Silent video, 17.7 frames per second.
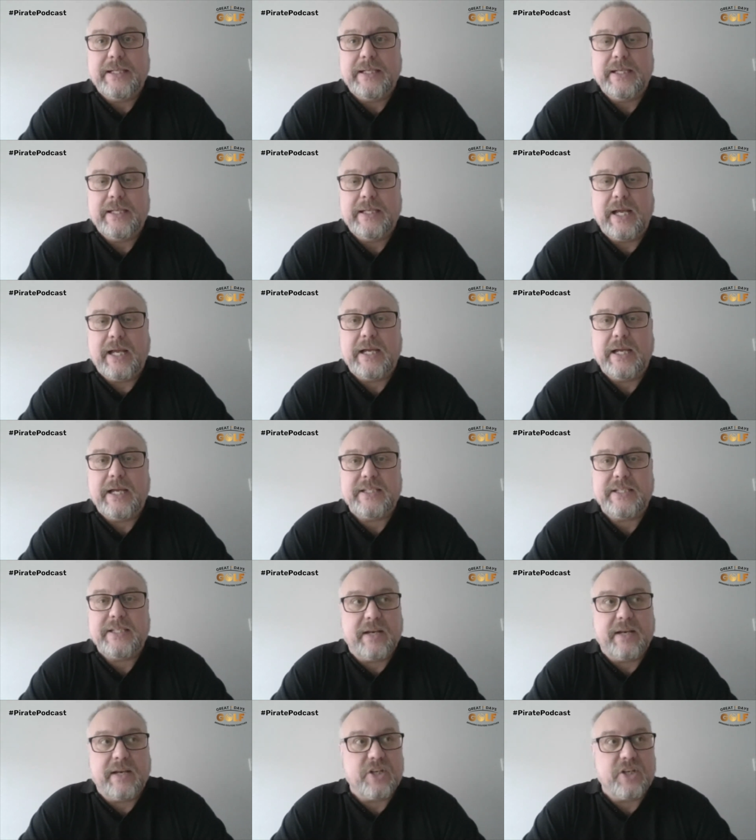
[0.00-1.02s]
I said, I've
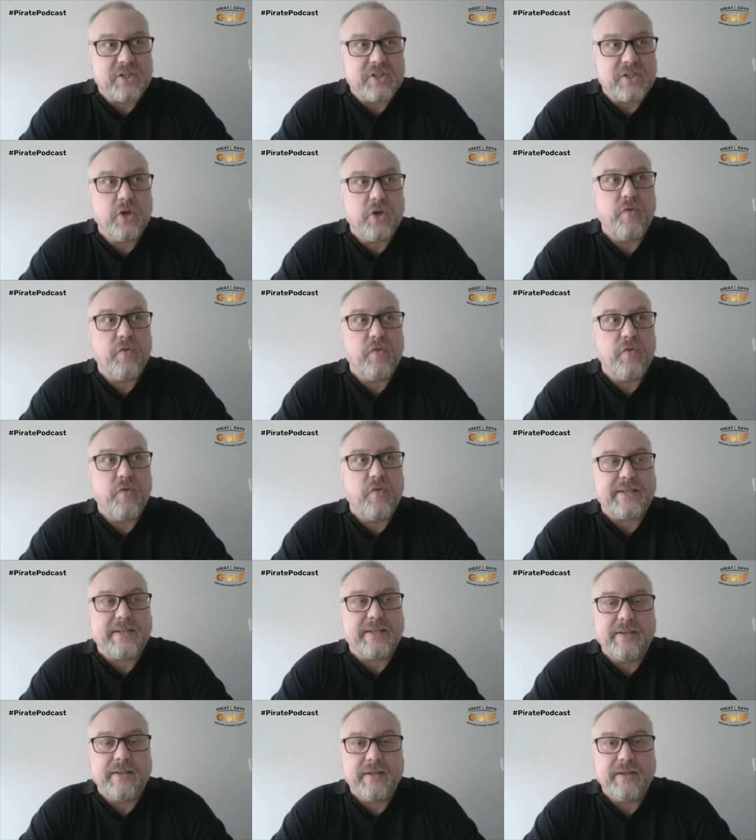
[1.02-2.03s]
just read it.
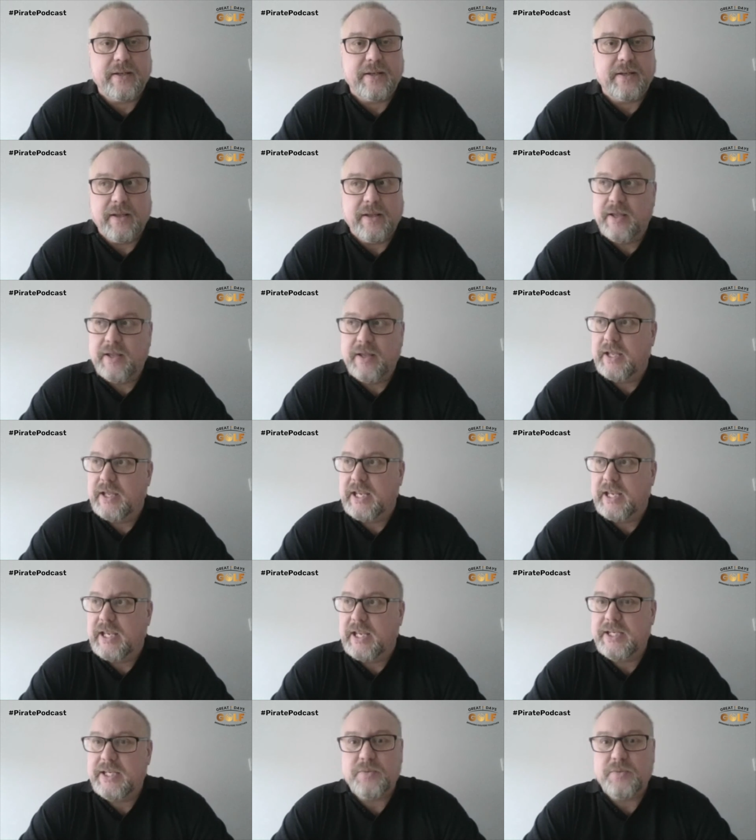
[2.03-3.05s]
He said,
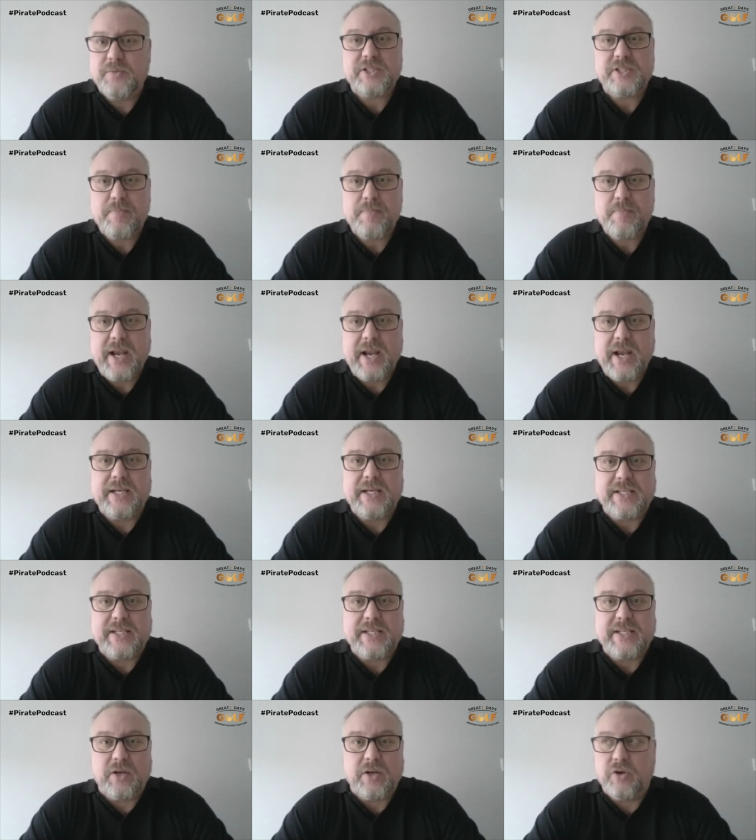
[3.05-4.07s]
What's the matter? He said, You
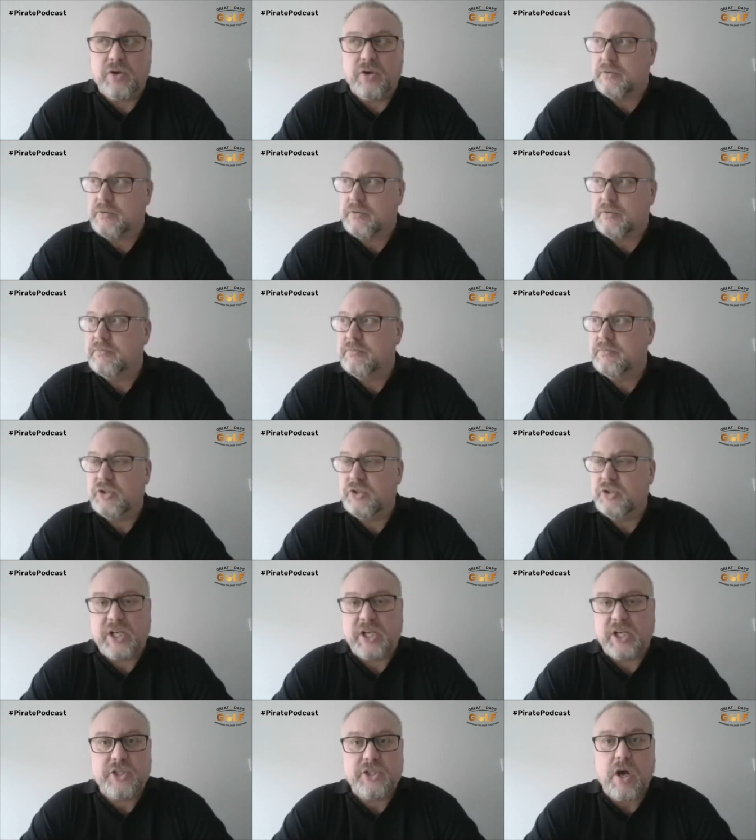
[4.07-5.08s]
look cheesed
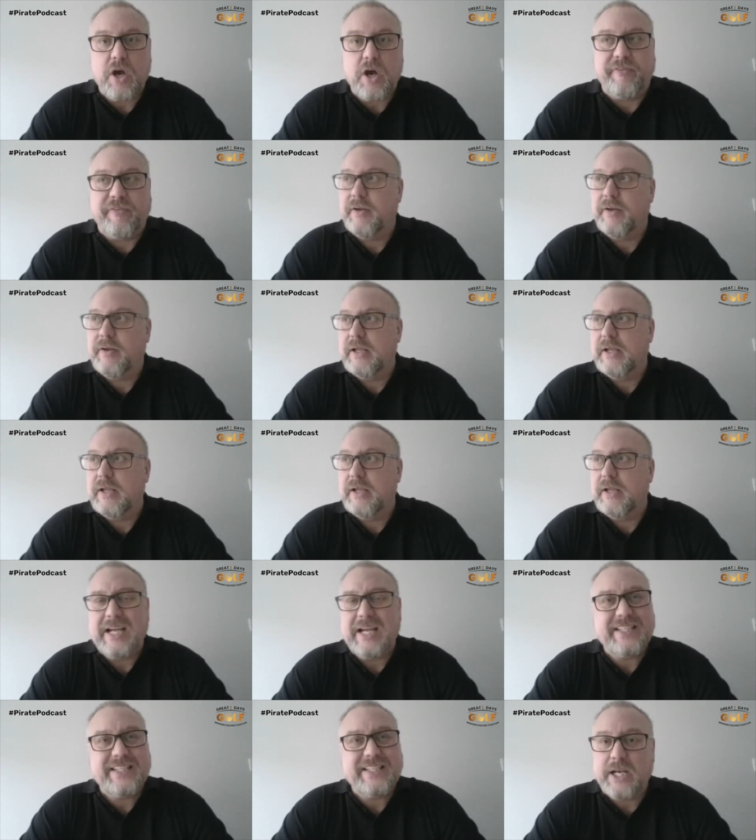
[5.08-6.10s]
off. I said,
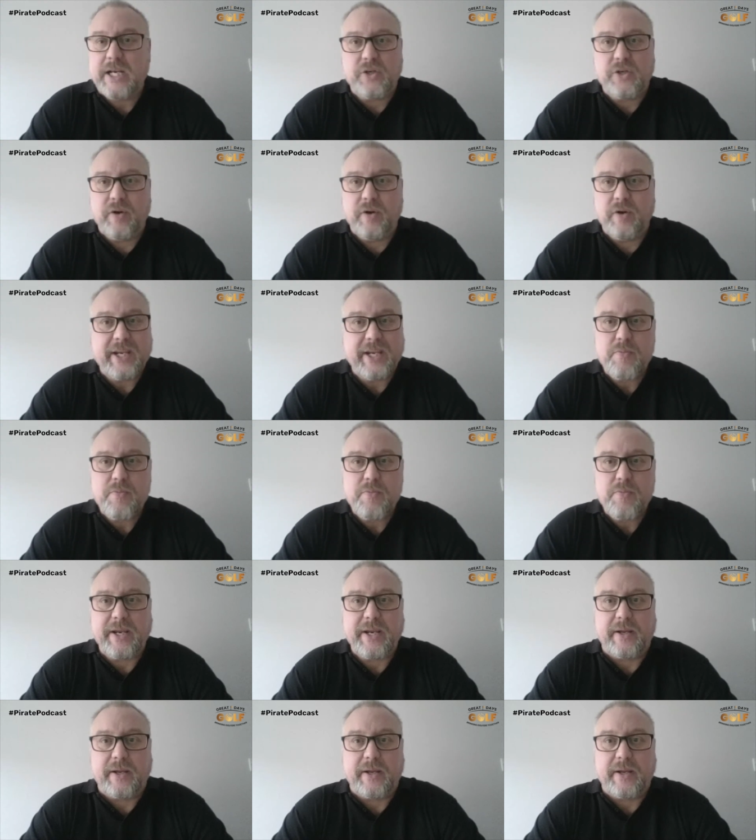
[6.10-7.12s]
I don't like you, Mike.
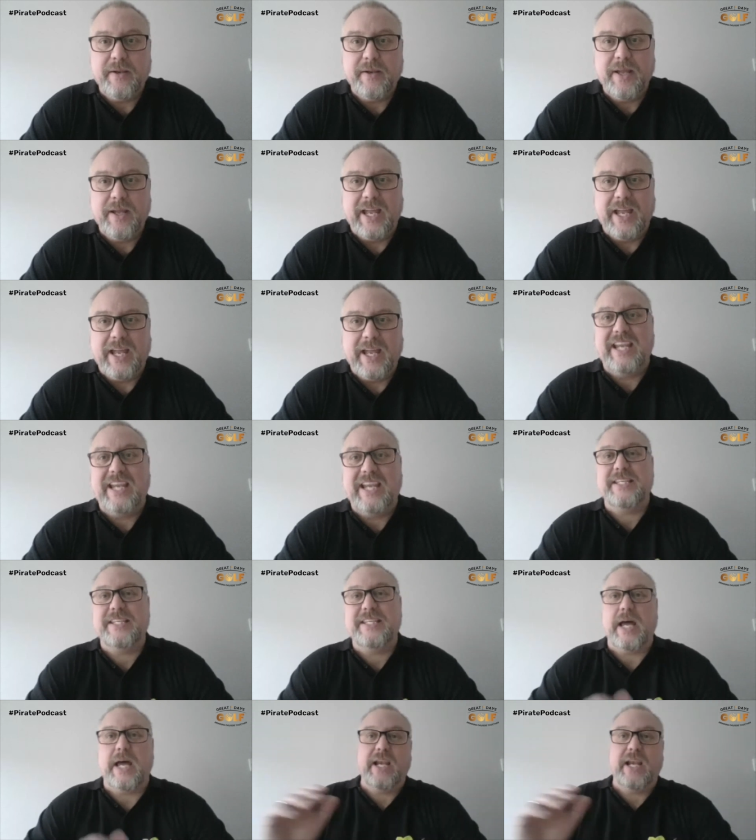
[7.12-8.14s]
He started
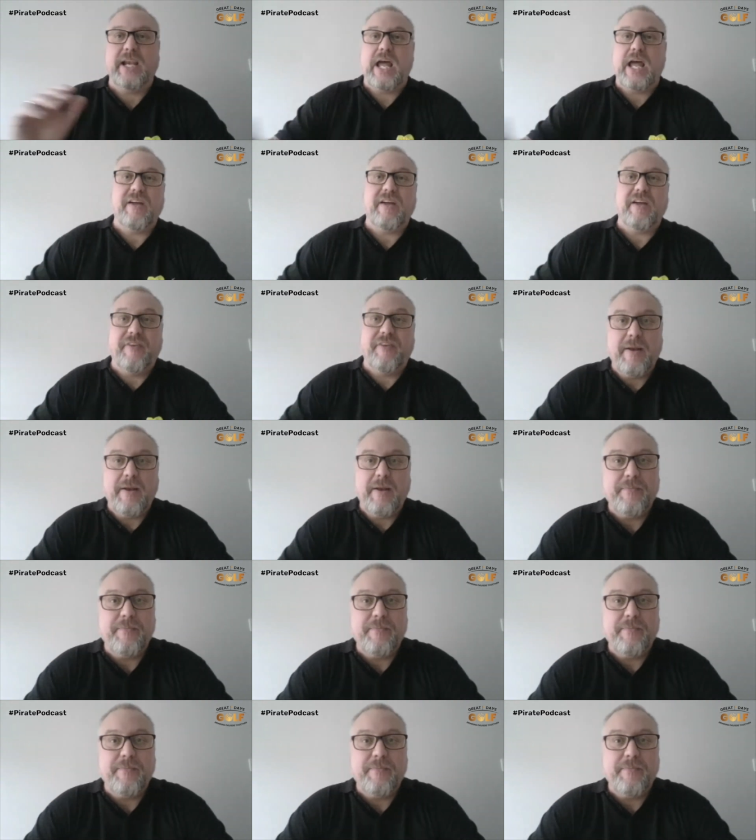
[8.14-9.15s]
laughing
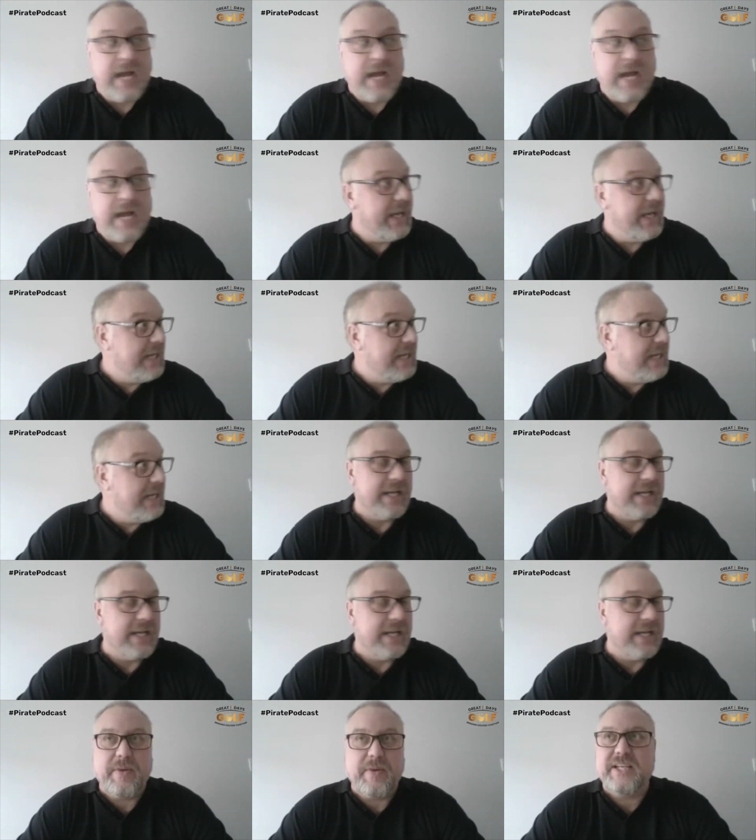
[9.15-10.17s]
and he said to me,
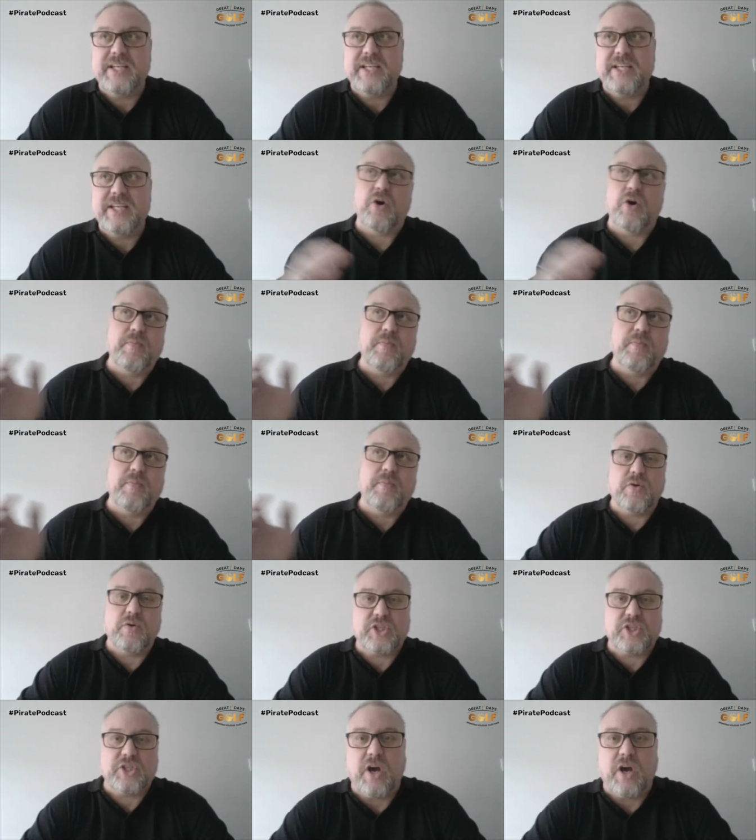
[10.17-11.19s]
he said, Don't be so
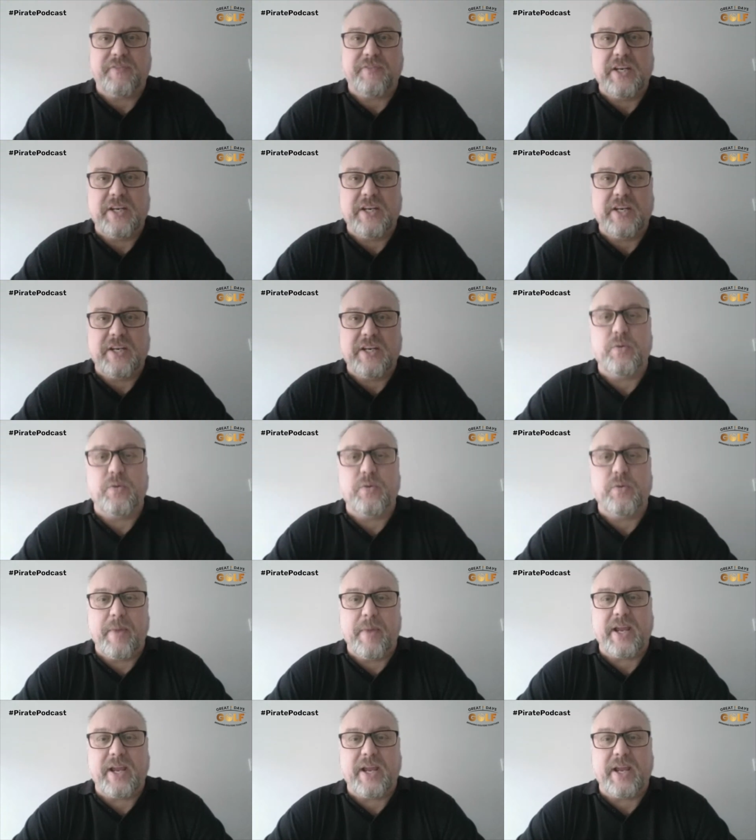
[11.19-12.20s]
soft. He said, We'll make a
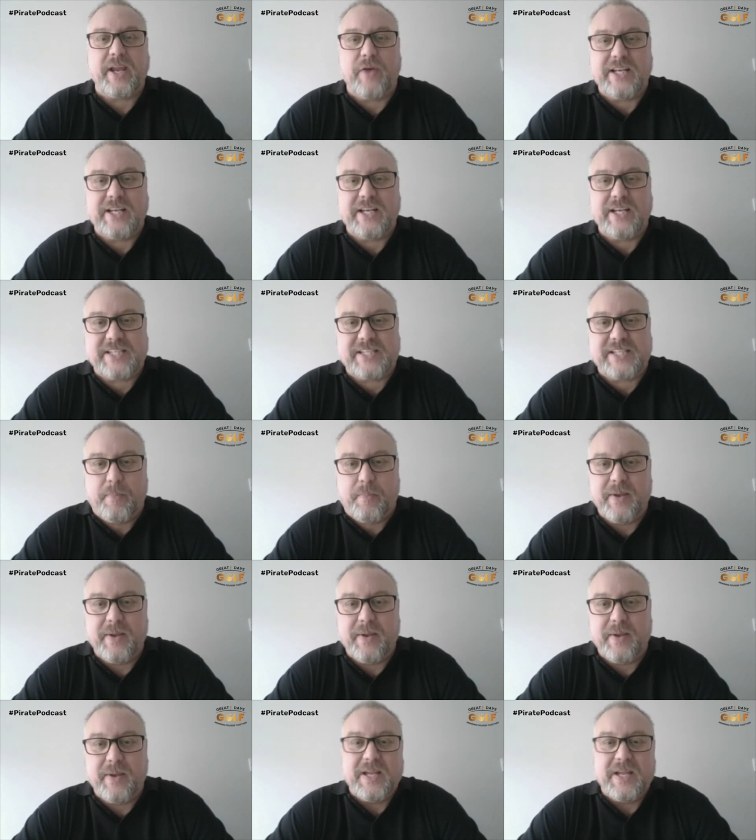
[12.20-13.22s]
great team.
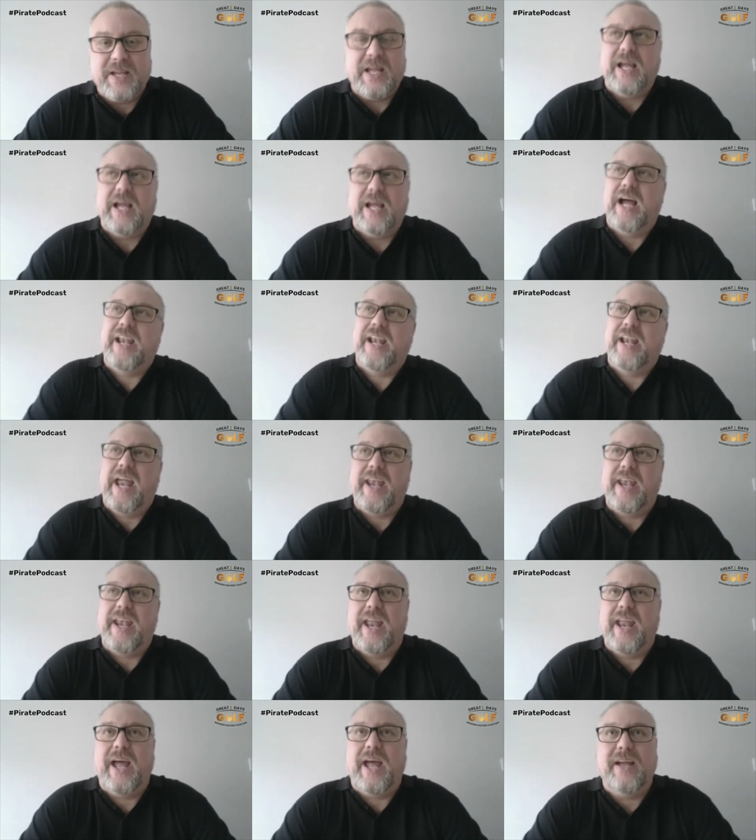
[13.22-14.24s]
And then
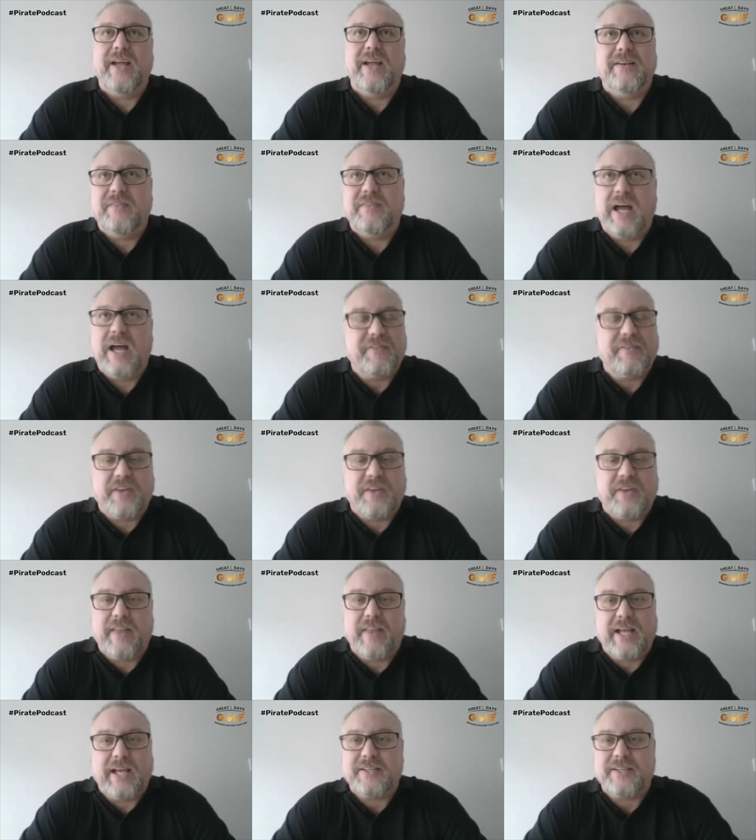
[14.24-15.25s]
uh, after that,